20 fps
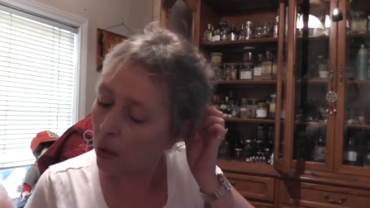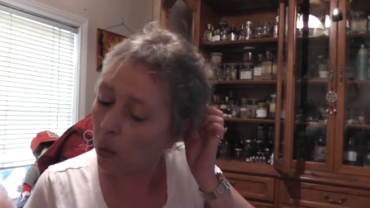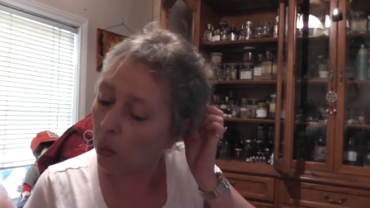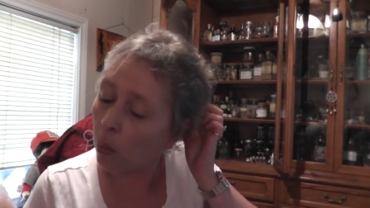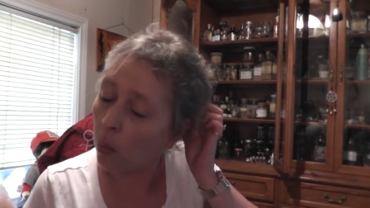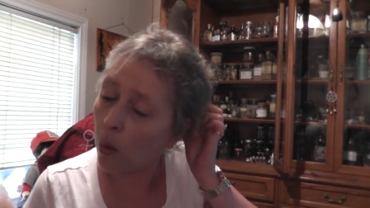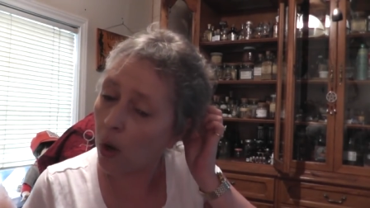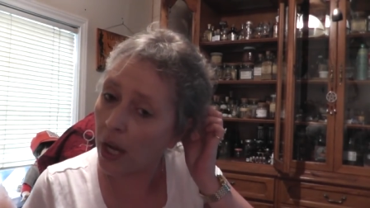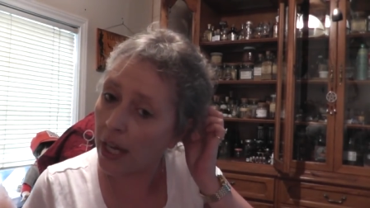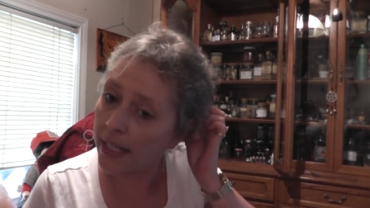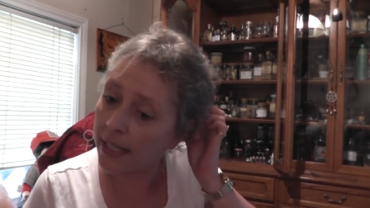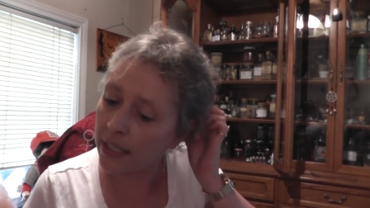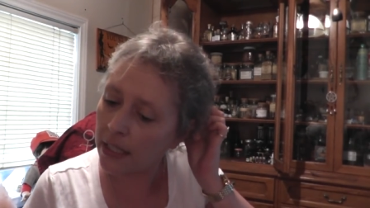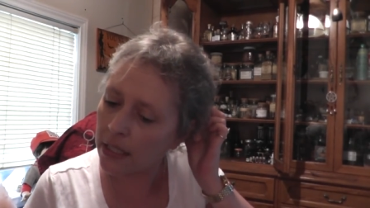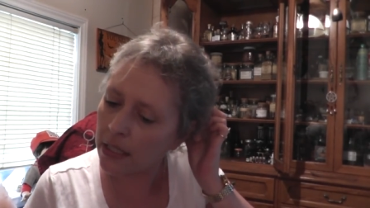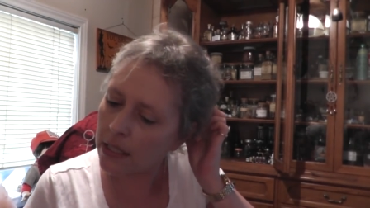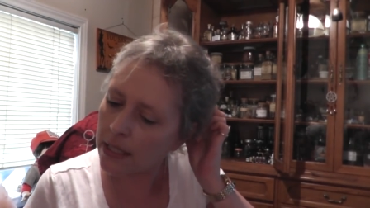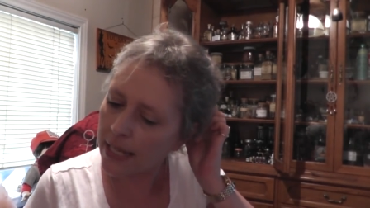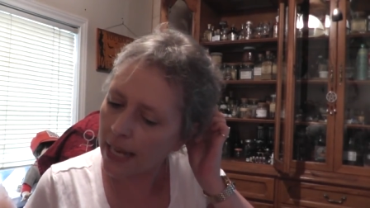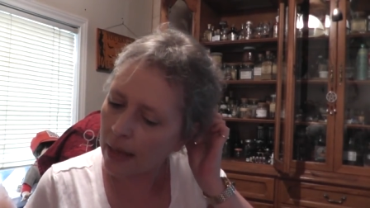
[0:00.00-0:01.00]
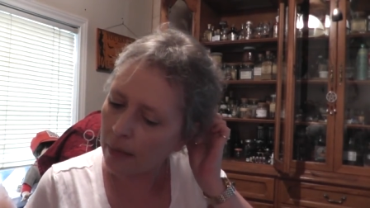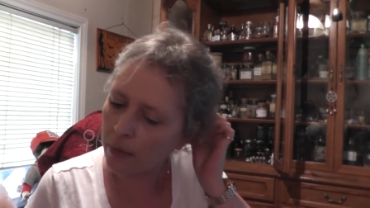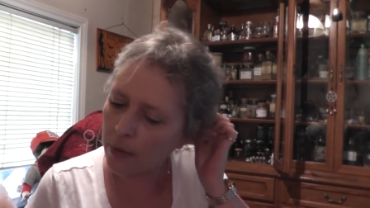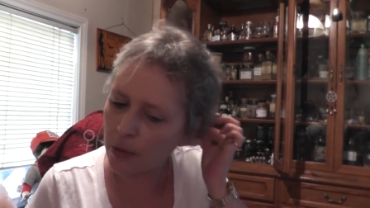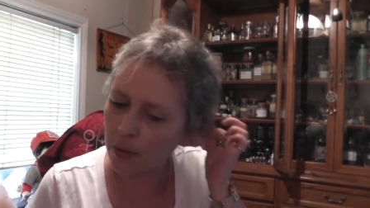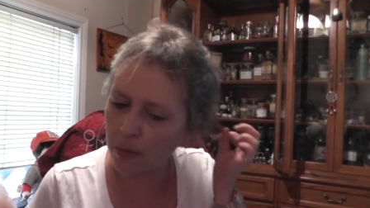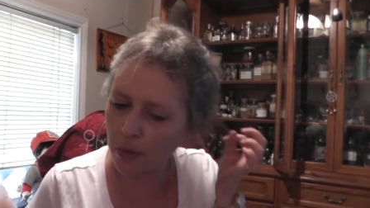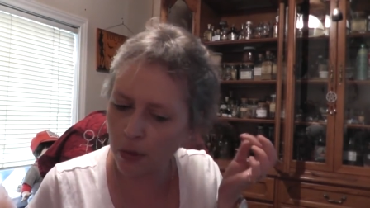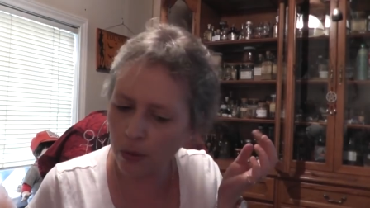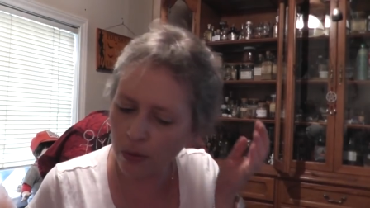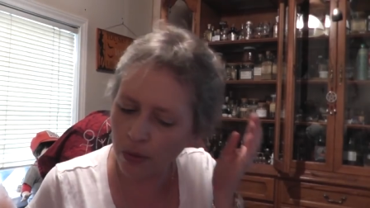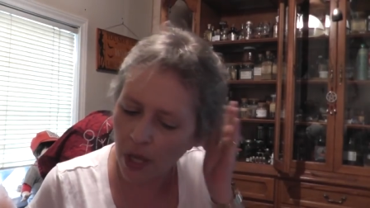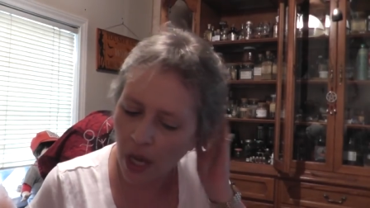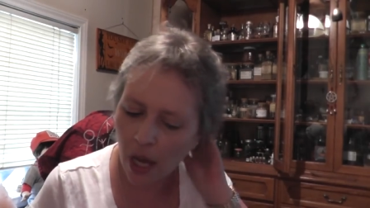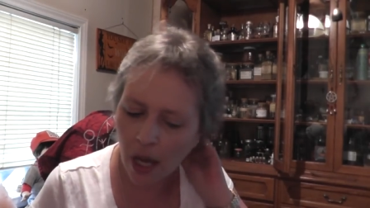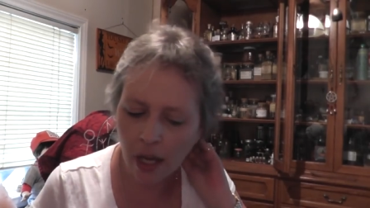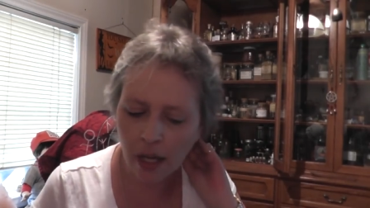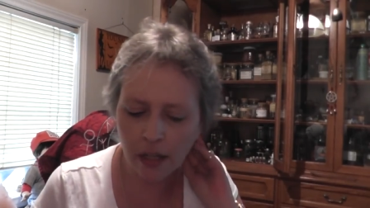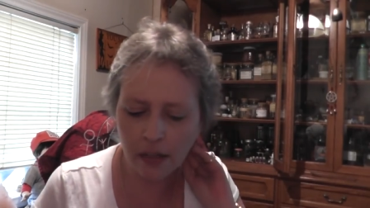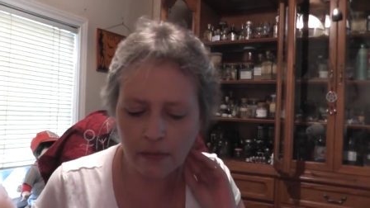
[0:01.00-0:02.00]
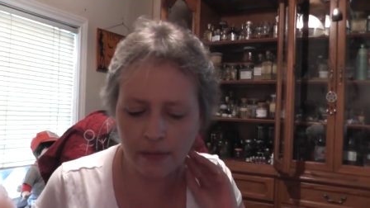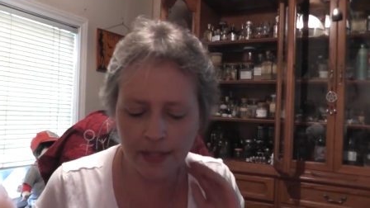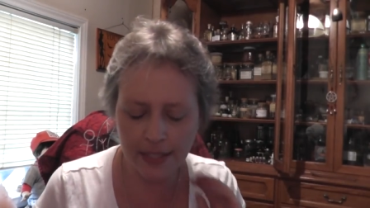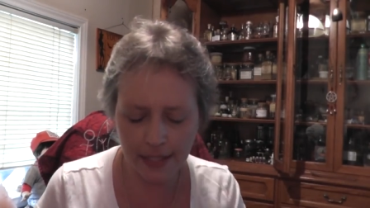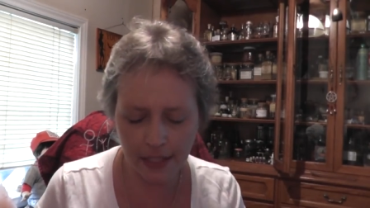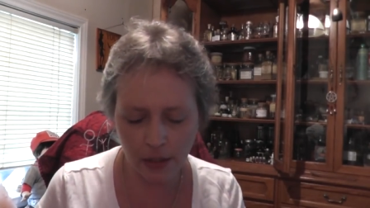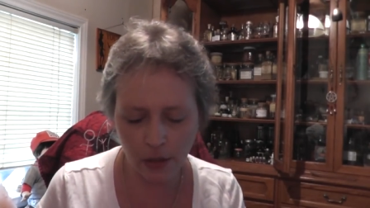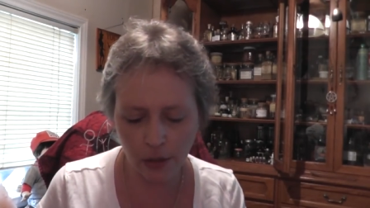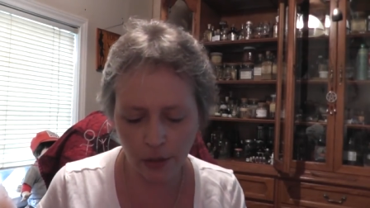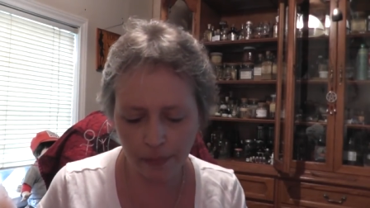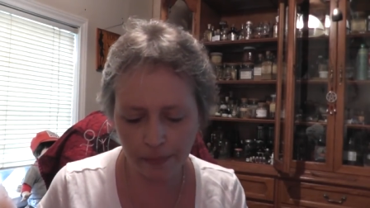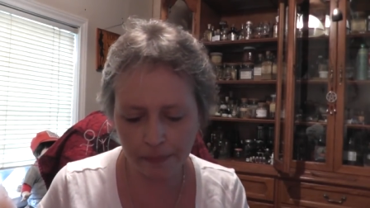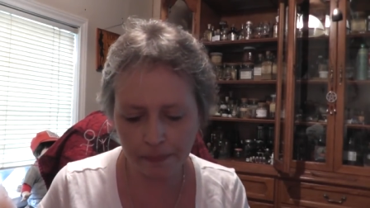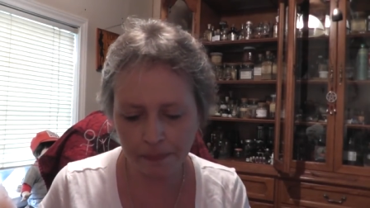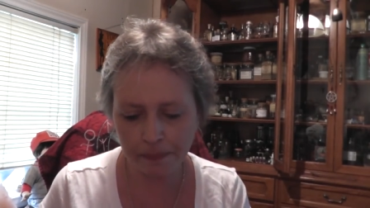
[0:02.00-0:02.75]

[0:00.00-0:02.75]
1 tablespoon of cedar,